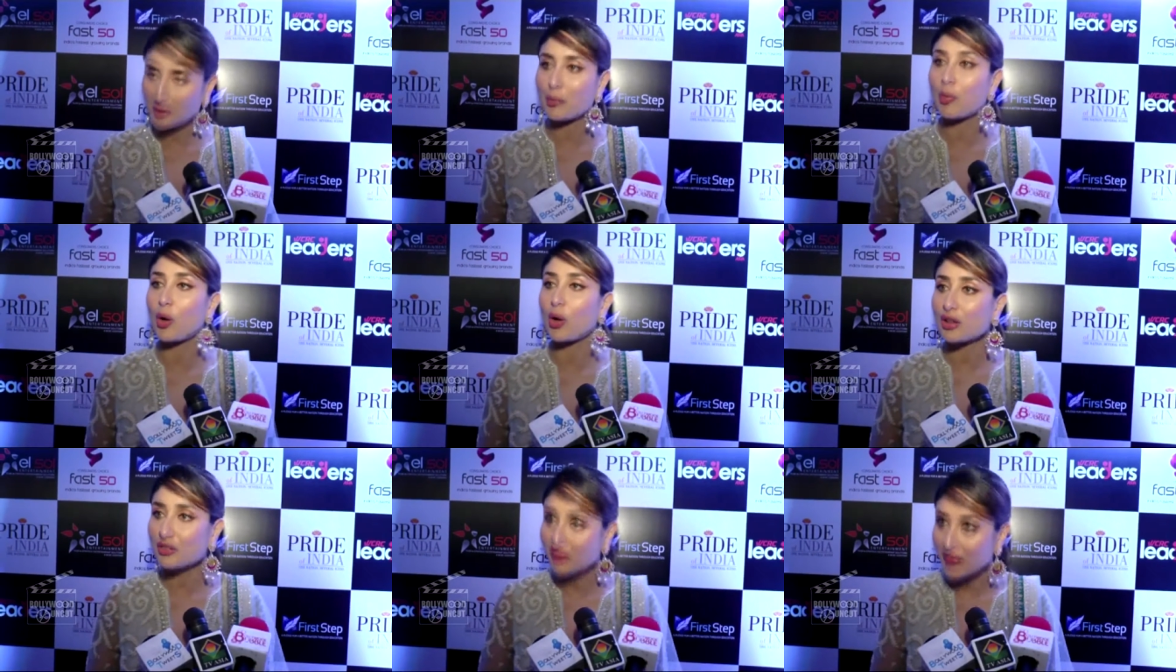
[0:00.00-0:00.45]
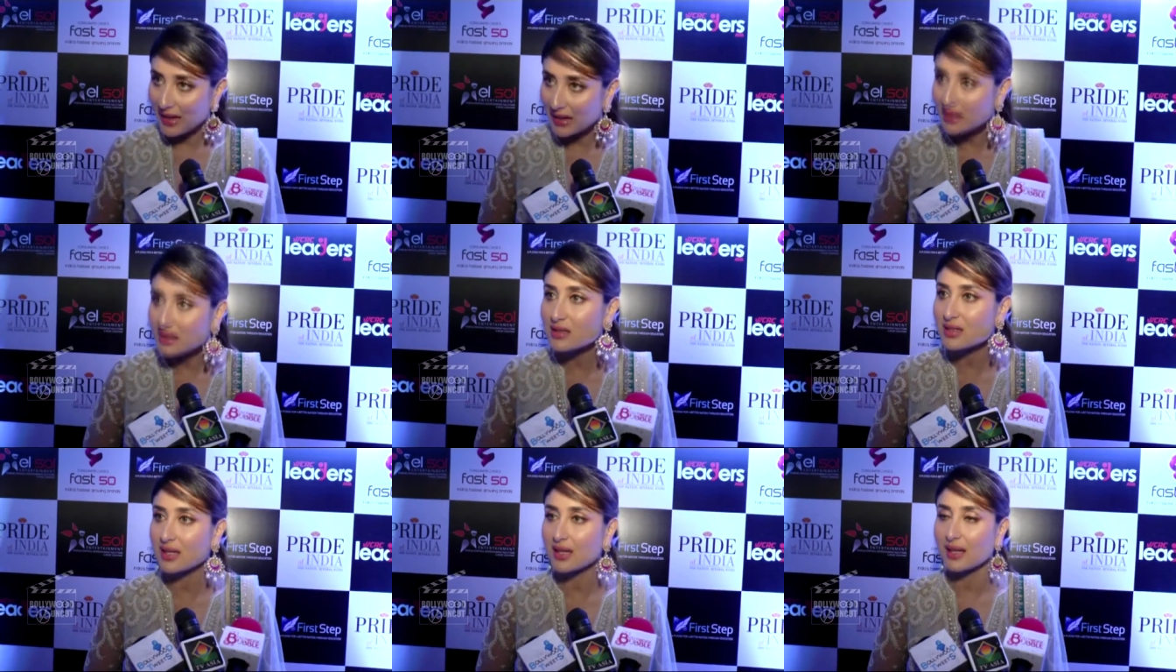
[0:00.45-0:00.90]
are
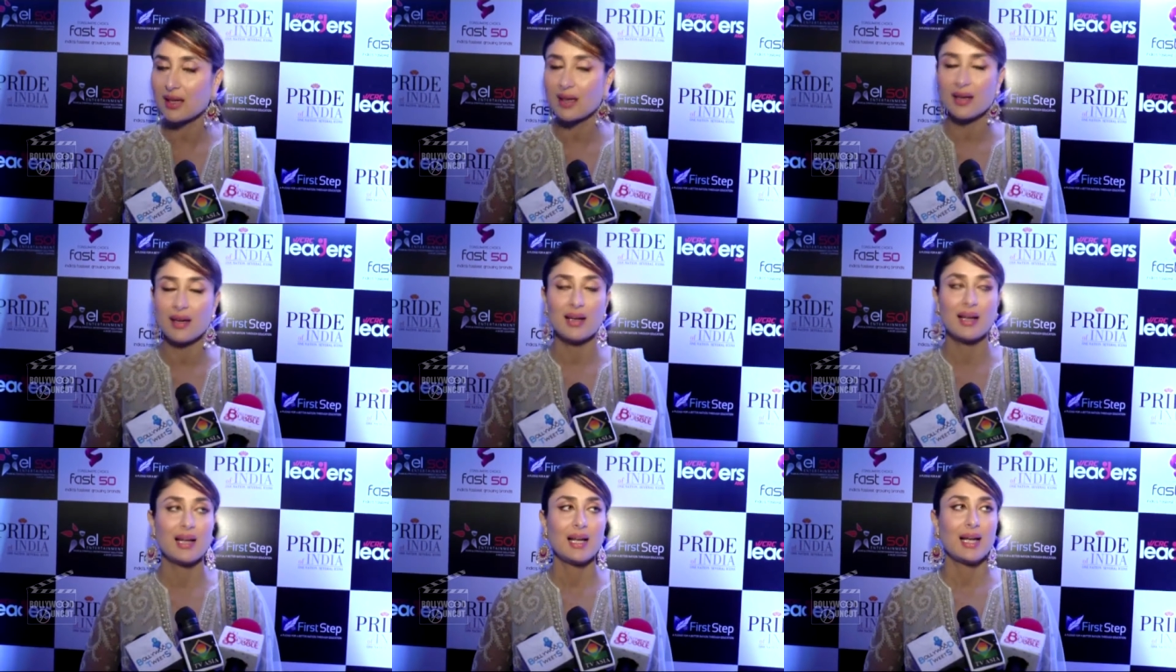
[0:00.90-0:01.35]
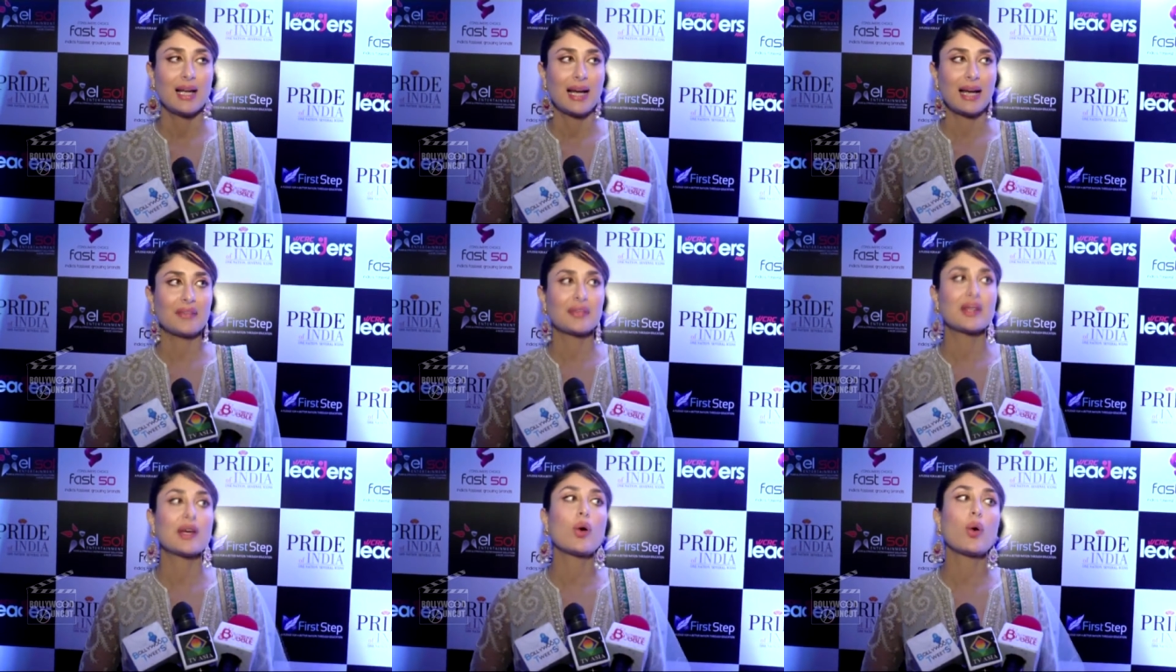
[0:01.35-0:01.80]
fans.
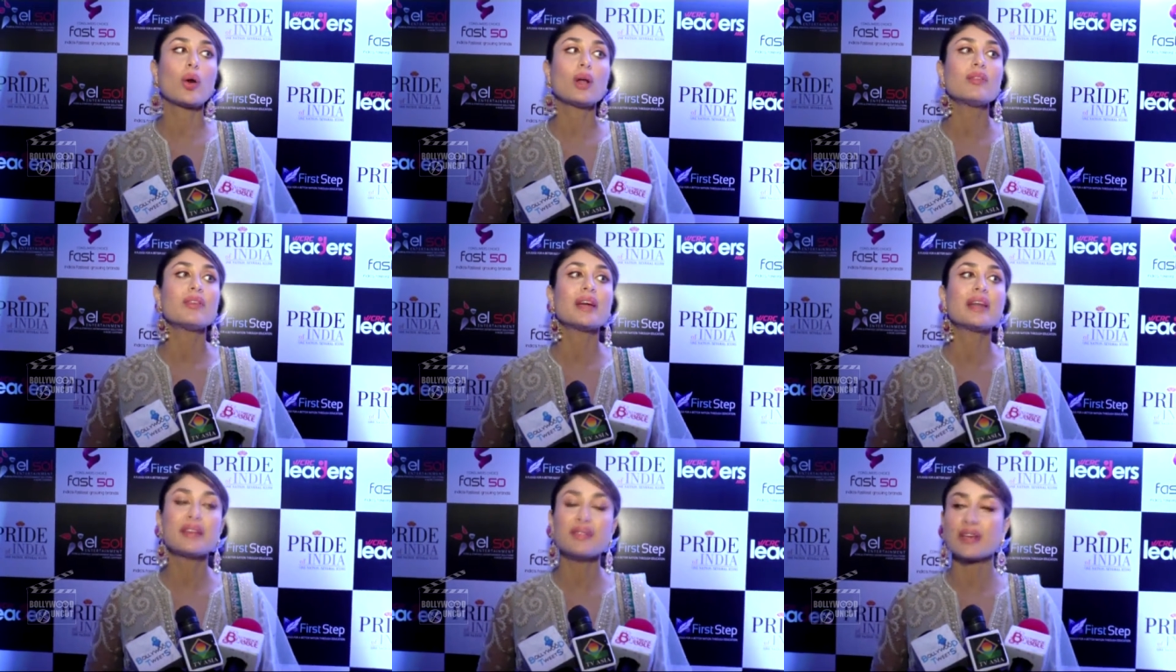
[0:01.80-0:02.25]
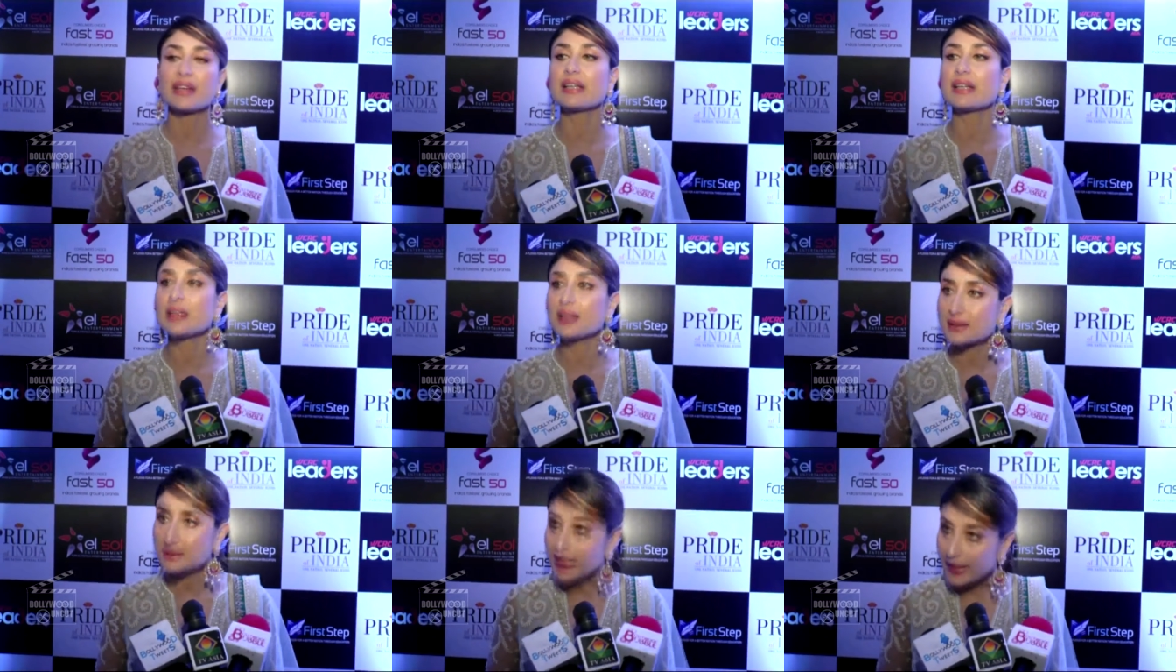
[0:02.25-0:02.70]
And they're all very,
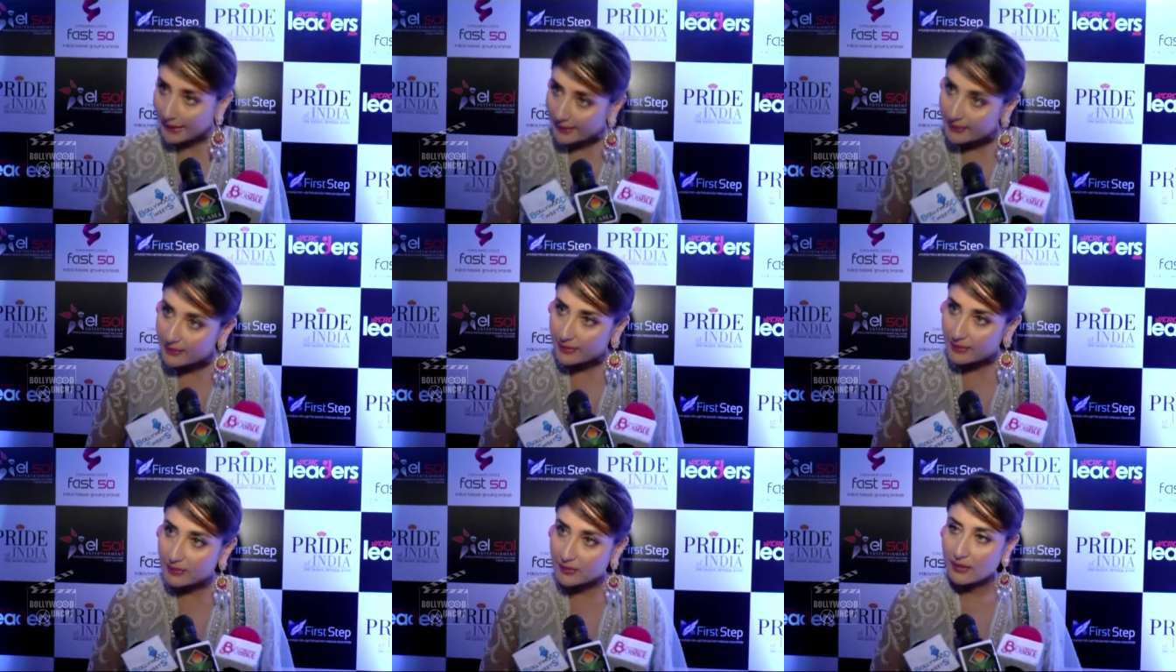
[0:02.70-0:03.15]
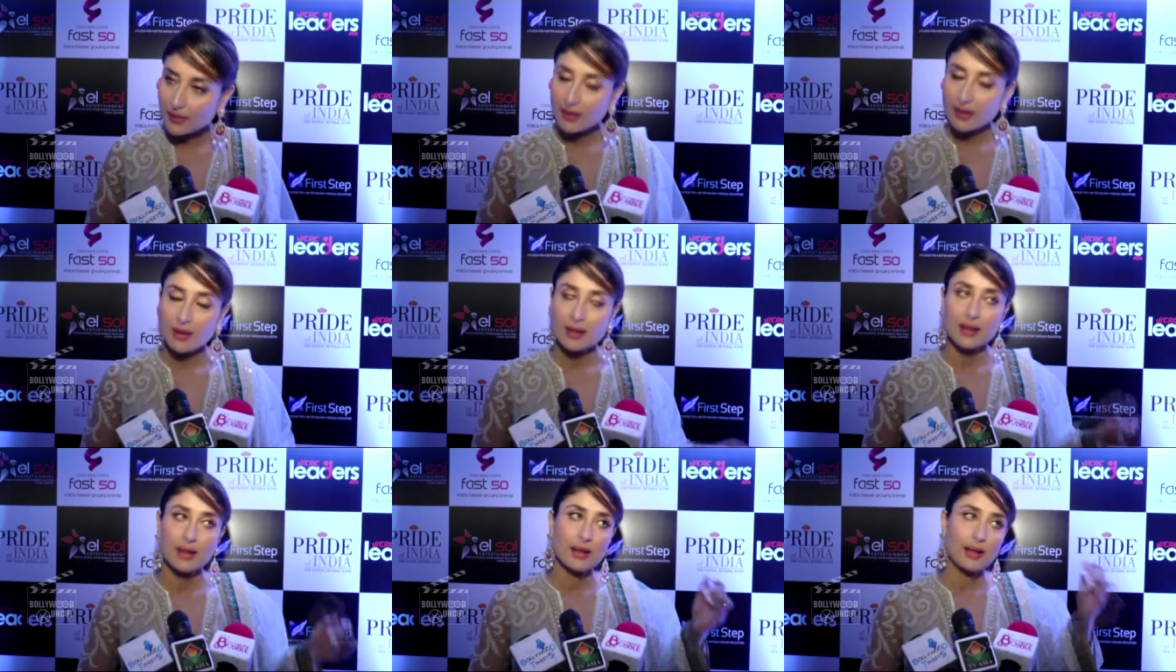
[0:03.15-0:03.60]
very excited.
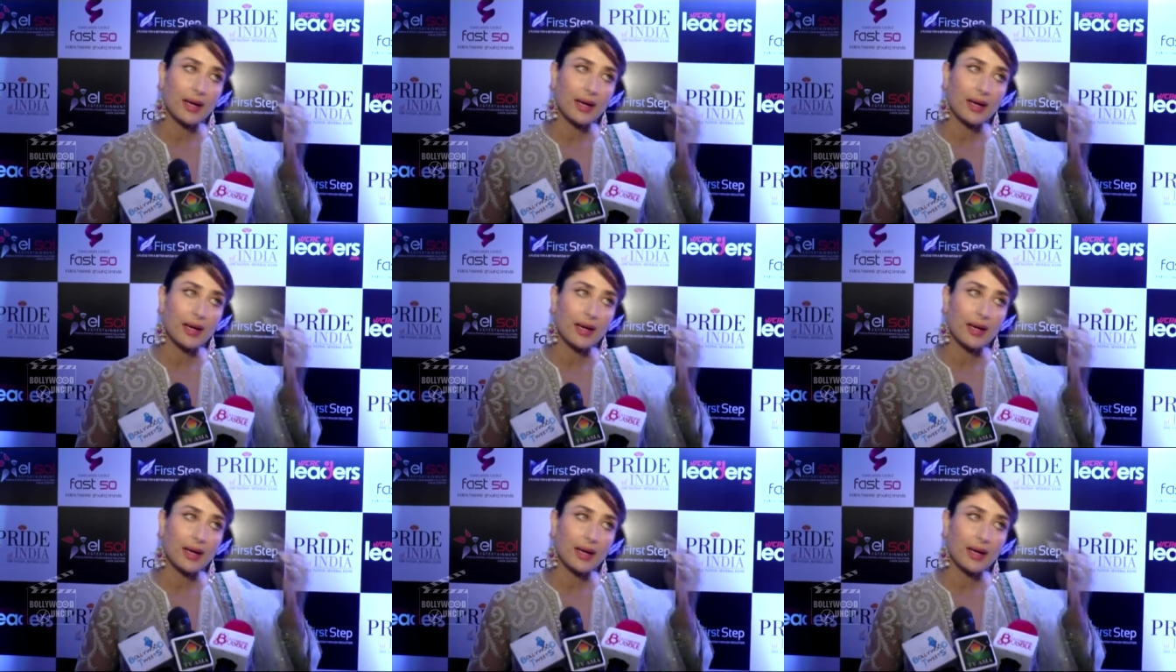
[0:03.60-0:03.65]
Right.